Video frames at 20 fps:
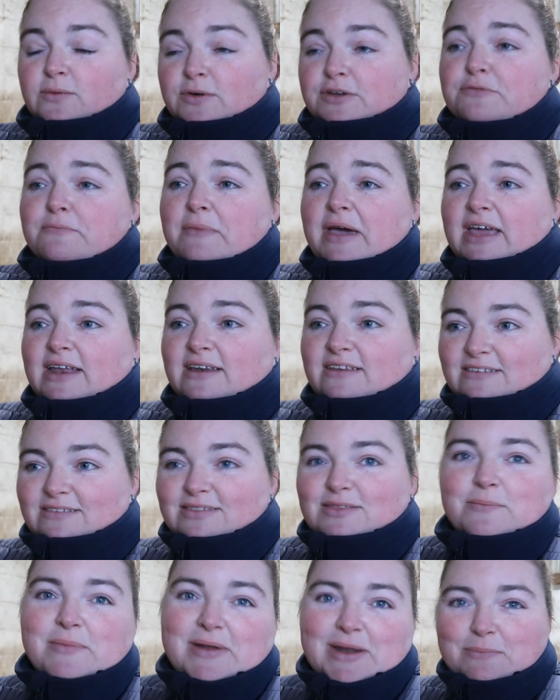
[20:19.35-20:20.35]
which made
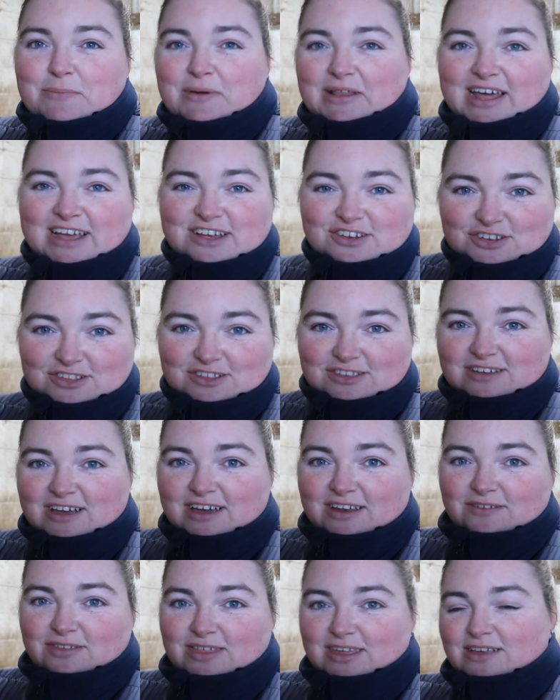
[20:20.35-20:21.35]
the manipulation
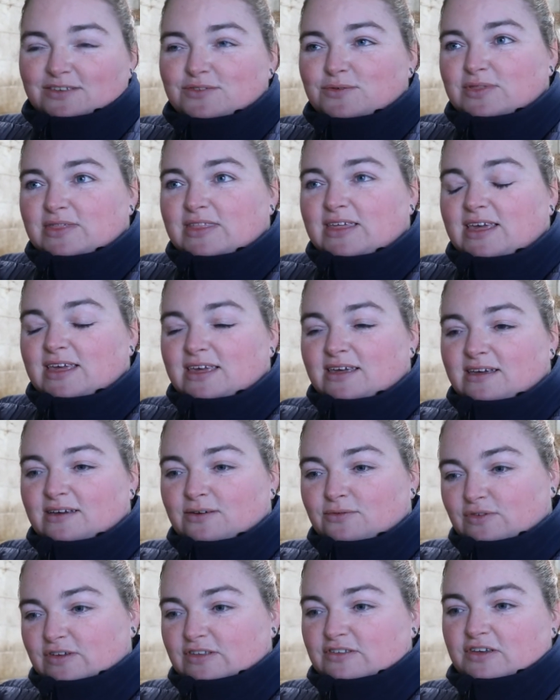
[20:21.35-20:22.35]
side of things with the
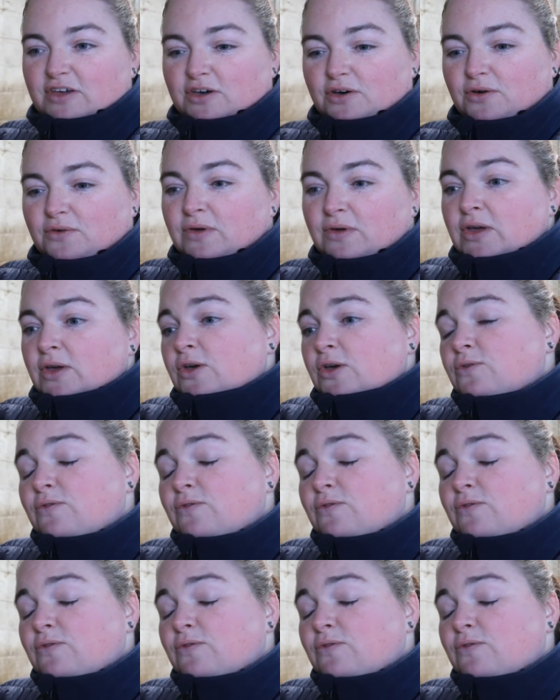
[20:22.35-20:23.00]
physio